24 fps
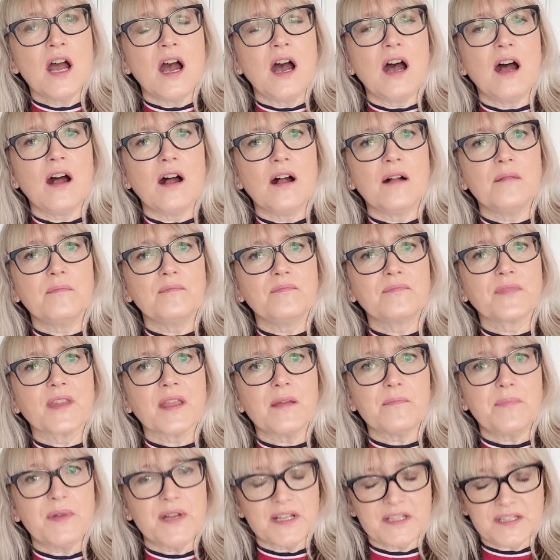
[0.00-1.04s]

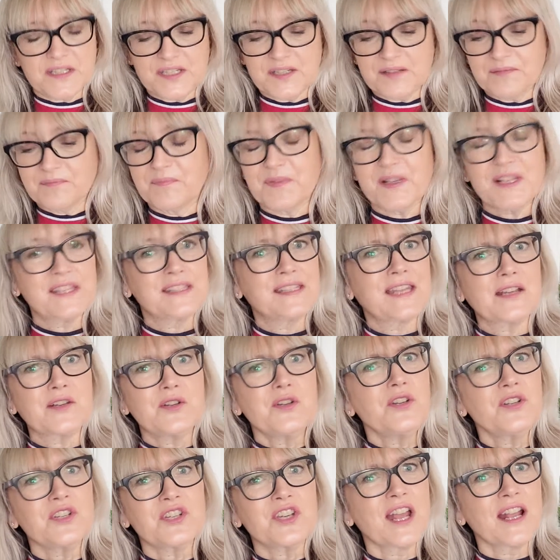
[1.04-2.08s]
But because I
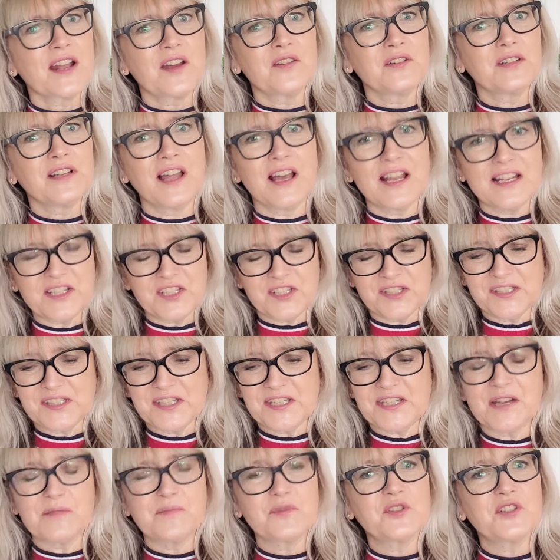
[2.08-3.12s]
couldn't check online just to
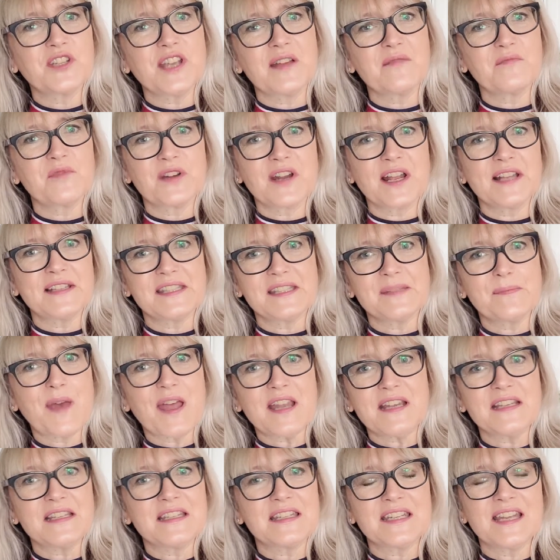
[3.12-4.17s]
double check what I'd
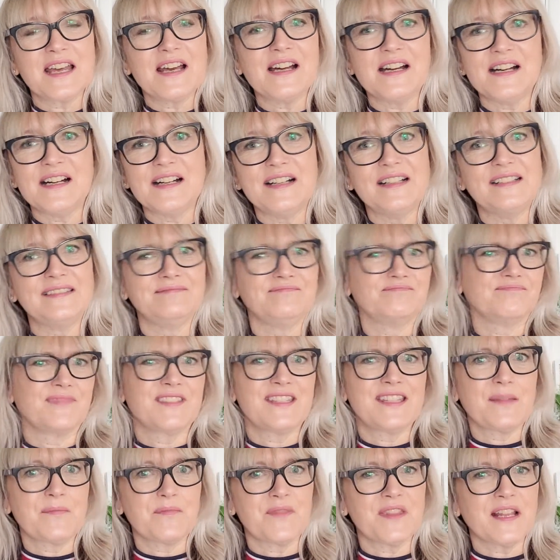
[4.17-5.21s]
spent,
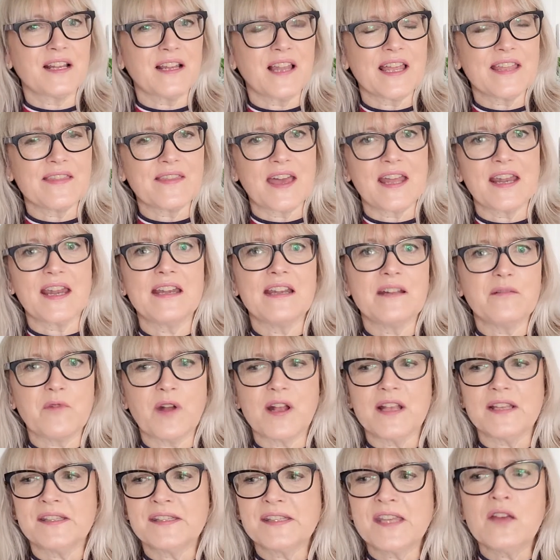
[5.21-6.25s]
something like that
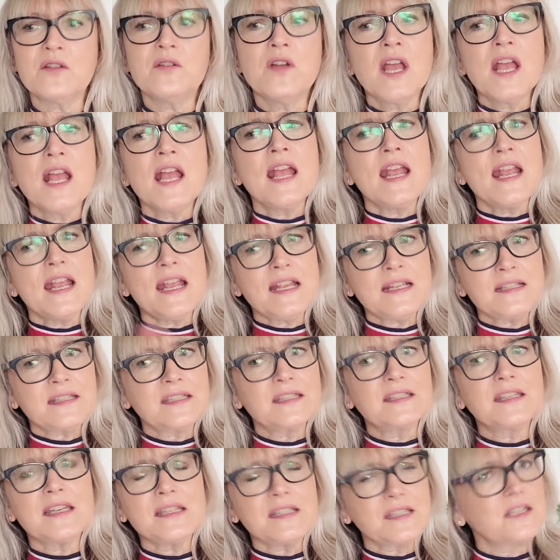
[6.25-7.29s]
anyway. So
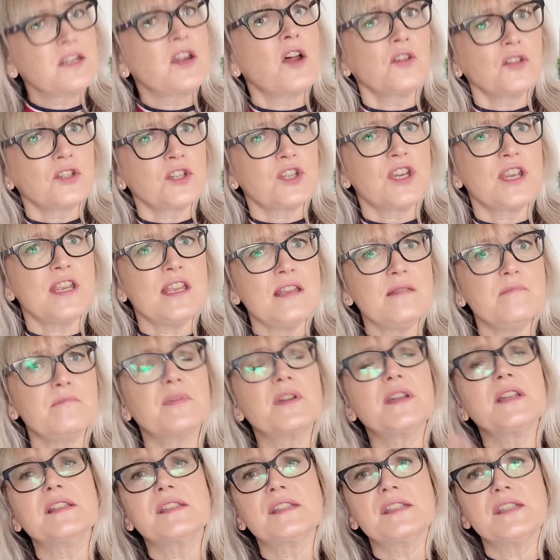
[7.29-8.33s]
it's not cheap,
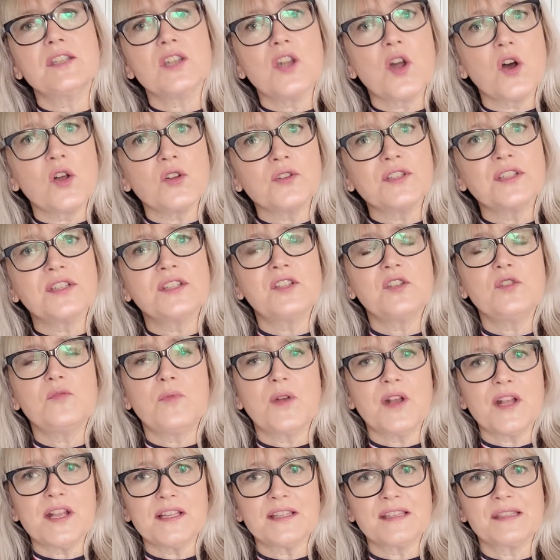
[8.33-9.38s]
but it's not
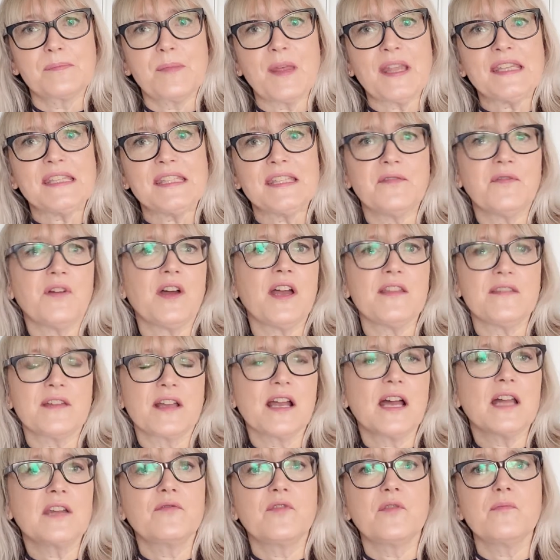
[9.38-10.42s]
super expensive either,
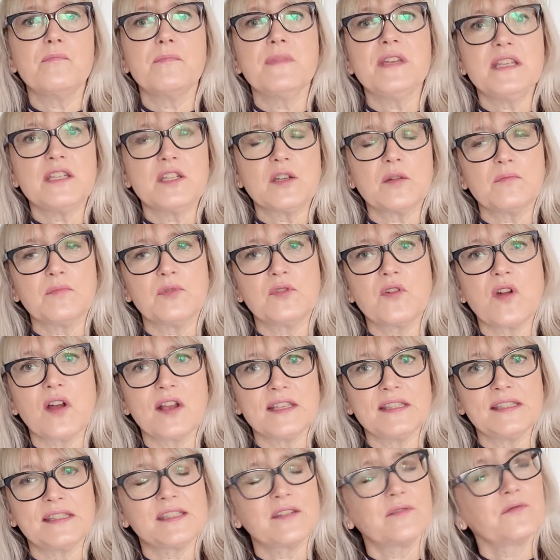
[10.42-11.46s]
kind of a
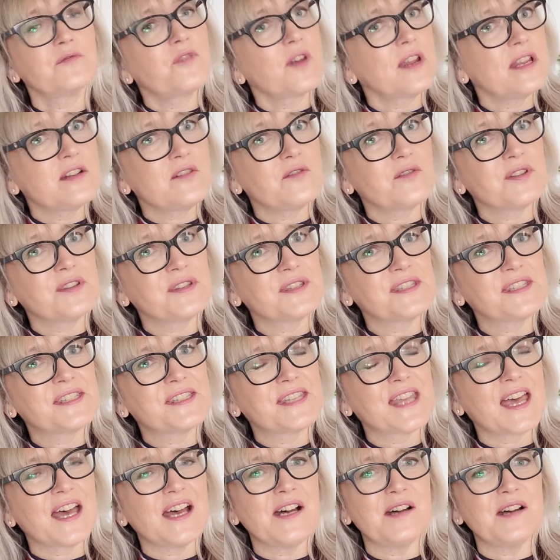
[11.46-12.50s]
mid-priced fragrance